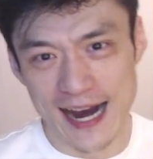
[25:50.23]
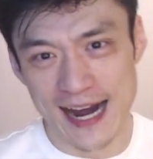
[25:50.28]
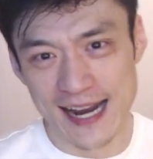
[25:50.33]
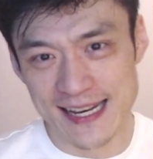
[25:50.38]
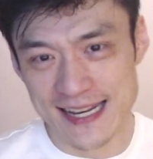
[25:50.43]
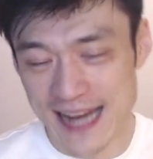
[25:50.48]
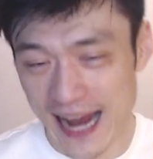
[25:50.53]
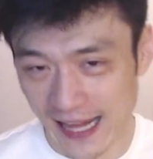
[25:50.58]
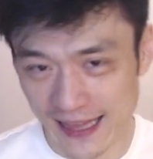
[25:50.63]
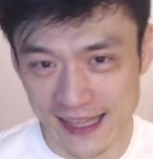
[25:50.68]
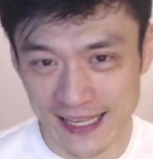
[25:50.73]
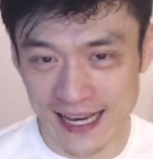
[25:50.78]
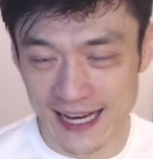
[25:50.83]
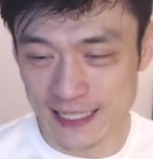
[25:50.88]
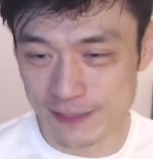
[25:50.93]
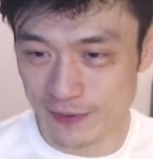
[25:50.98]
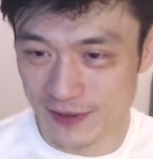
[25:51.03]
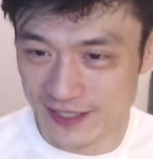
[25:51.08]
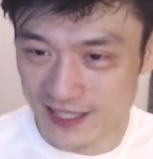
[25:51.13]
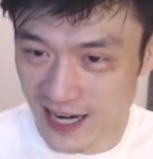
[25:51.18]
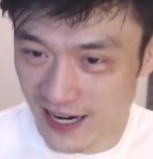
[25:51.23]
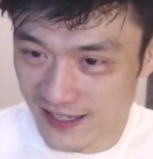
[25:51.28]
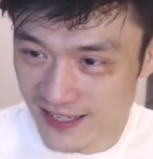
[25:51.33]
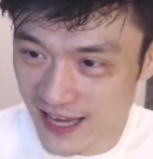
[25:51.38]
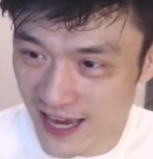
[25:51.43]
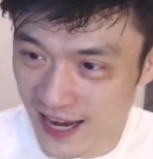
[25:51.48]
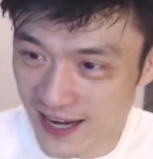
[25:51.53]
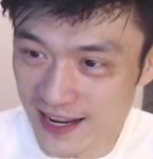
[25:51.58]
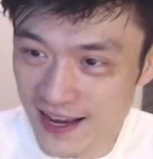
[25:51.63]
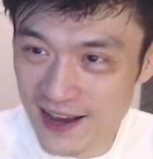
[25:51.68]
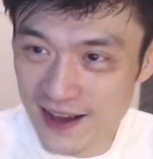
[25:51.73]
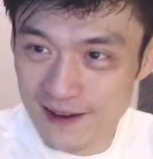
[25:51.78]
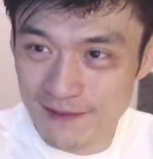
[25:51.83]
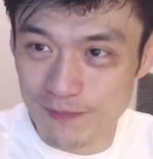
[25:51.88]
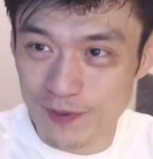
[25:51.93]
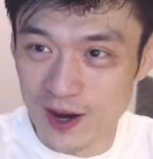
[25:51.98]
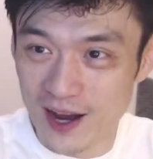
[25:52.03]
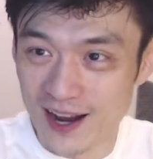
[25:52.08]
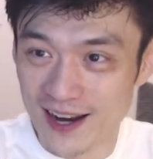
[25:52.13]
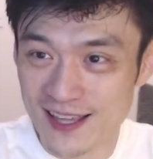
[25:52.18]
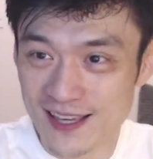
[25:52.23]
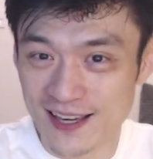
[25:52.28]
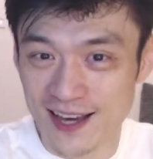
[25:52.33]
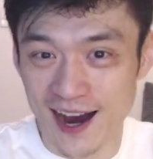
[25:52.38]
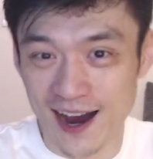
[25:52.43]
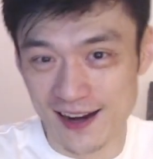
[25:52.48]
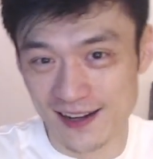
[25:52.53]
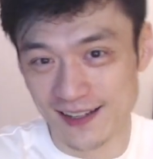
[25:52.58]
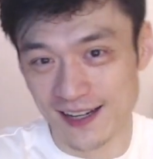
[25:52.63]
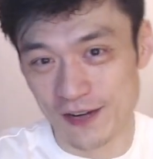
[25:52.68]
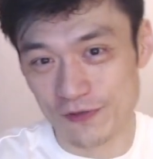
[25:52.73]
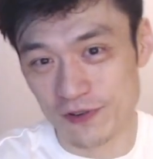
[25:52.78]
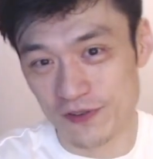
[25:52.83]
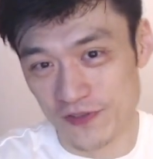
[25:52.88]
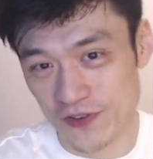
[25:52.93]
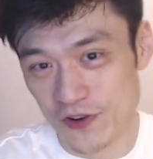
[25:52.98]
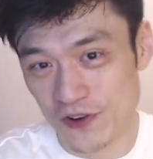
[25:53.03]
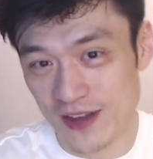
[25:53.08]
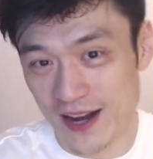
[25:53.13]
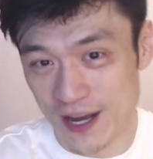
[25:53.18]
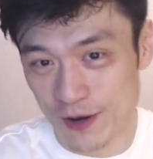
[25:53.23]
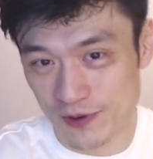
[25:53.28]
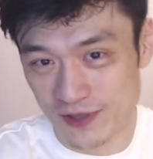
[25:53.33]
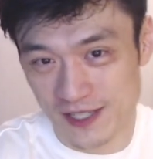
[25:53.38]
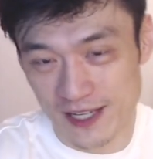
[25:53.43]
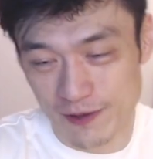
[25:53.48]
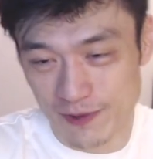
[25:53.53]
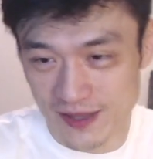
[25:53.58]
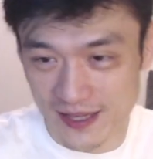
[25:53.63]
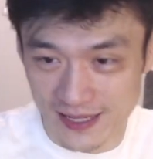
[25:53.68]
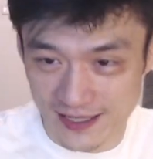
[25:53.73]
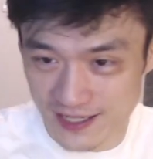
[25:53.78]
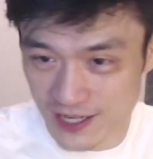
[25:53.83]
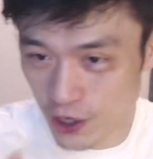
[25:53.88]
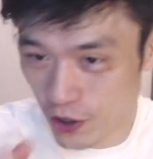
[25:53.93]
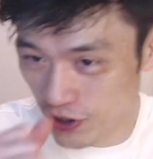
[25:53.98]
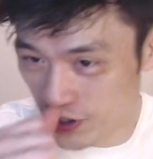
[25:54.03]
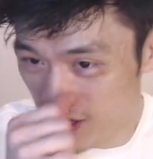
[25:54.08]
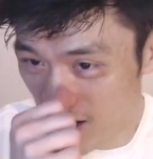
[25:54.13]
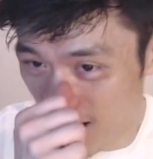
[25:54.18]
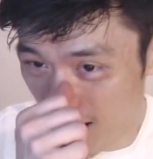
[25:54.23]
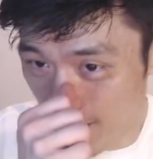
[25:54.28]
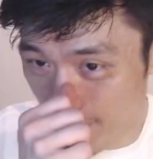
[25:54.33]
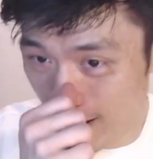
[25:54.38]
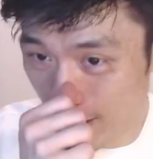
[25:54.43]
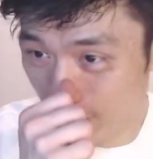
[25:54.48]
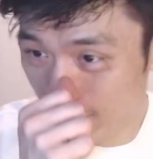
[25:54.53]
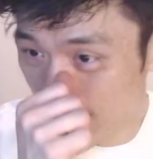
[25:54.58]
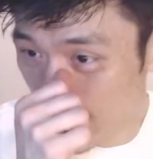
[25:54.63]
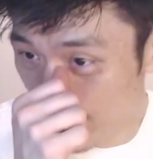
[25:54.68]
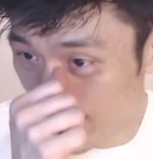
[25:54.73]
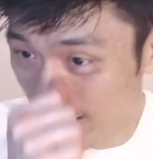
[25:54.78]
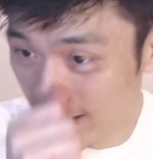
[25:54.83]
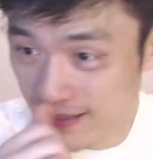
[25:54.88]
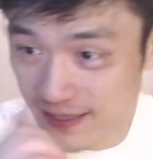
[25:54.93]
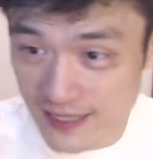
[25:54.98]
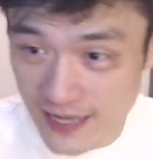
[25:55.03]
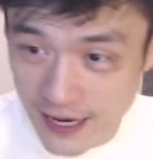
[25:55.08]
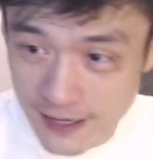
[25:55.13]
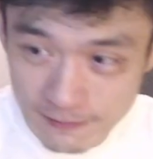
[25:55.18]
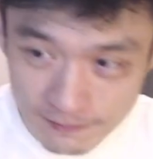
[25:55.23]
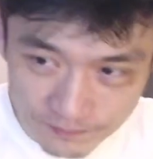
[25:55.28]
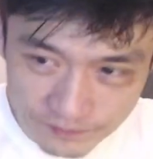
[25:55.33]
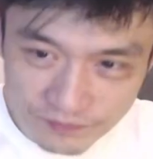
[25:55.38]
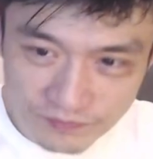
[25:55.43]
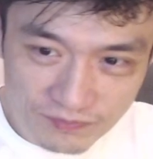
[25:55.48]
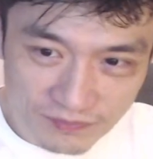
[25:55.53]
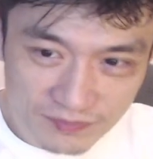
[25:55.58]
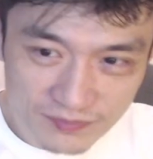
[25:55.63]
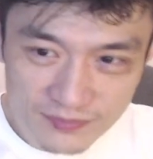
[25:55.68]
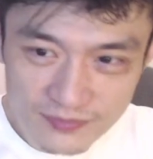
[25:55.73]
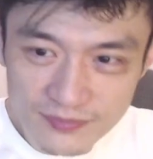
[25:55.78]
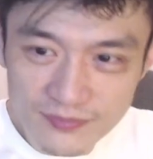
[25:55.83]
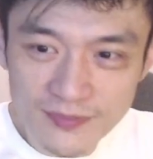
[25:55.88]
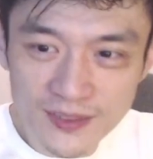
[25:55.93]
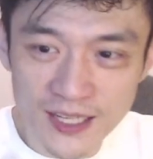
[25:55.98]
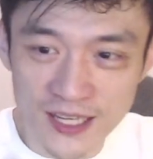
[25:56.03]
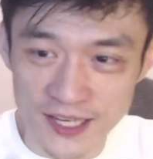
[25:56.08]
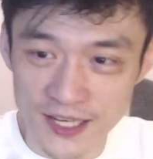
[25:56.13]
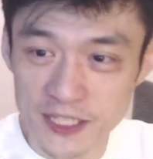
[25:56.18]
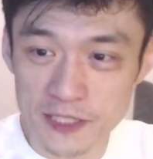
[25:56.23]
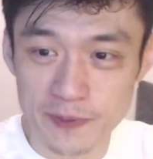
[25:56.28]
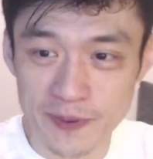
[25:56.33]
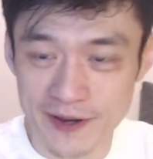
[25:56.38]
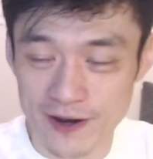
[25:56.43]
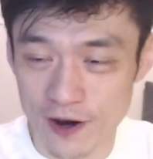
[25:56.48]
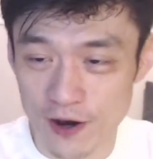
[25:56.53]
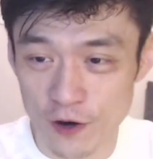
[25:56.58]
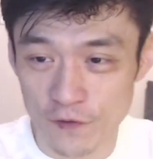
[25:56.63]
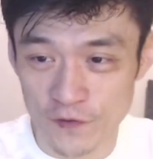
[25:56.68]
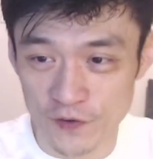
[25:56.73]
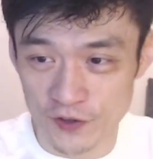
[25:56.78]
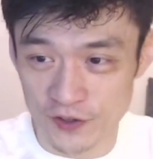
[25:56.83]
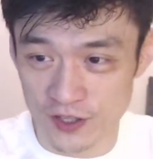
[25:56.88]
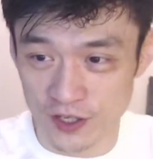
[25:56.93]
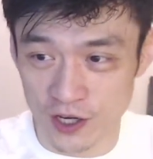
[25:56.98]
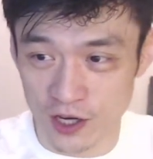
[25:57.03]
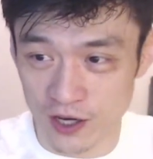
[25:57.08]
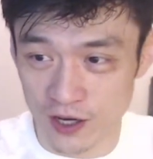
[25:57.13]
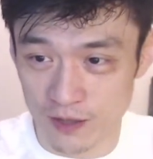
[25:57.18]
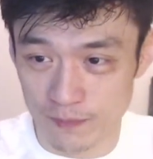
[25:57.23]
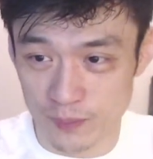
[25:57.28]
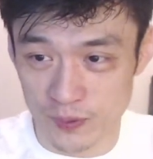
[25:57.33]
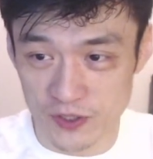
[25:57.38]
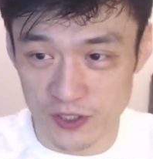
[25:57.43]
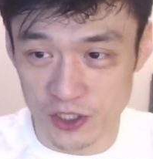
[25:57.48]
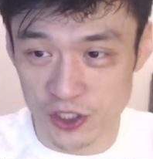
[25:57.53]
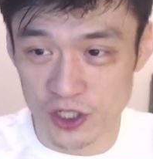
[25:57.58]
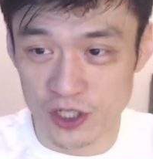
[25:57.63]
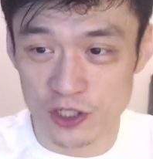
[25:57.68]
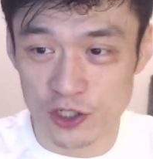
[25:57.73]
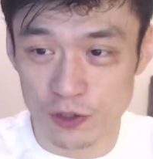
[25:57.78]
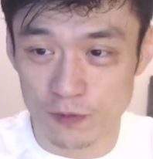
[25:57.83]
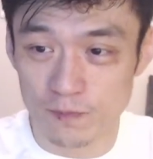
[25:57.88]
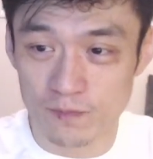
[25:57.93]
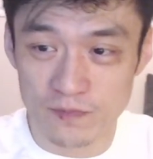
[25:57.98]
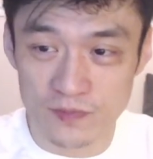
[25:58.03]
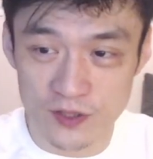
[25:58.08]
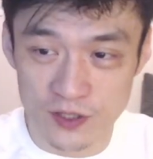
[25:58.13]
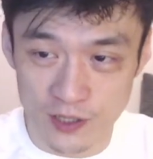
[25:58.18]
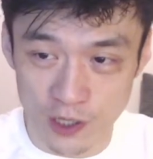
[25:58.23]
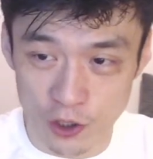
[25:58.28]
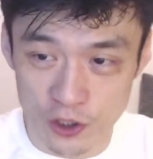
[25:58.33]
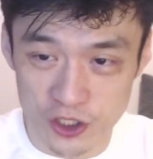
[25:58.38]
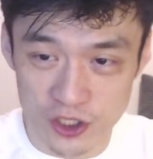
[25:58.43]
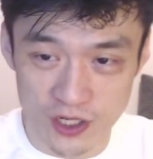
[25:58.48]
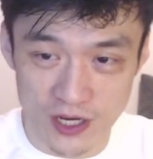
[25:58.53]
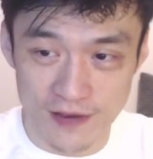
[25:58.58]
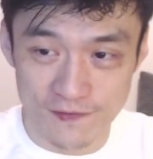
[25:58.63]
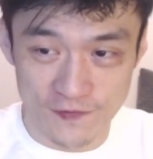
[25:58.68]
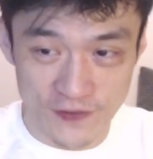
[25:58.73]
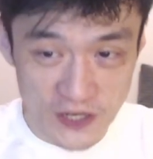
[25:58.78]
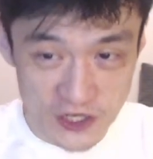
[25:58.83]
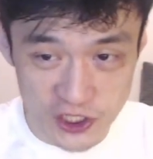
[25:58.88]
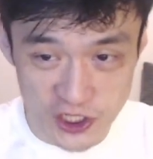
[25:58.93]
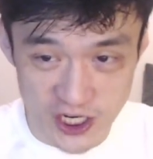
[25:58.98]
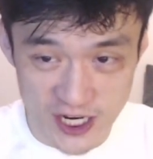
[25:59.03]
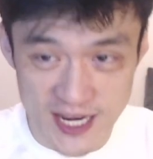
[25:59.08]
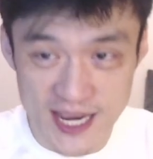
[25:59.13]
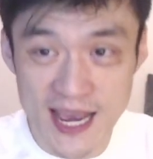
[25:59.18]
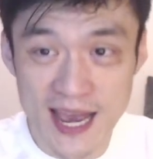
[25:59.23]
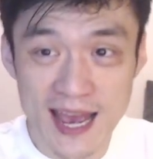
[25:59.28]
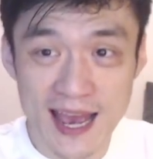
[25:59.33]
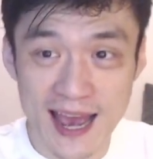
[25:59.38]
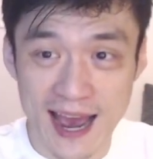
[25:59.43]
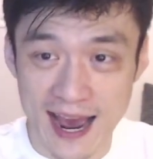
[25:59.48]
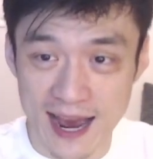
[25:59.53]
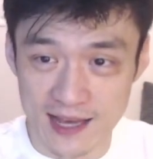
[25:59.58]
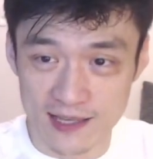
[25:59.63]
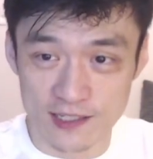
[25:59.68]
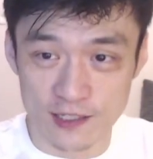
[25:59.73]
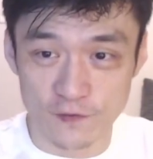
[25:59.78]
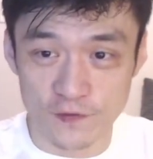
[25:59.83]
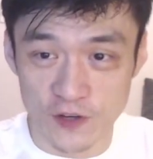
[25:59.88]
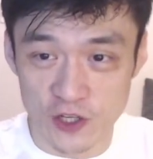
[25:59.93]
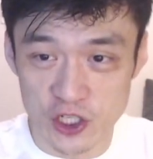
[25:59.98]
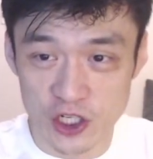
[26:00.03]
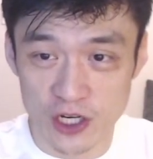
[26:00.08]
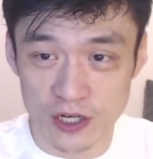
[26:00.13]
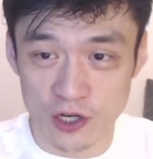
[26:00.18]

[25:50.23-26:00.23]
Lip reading: Nothing has been done yet. But he can't like reveal that he was going to be the next coach. But with that being said, he is being offered the position to coach Fiji as the Fijian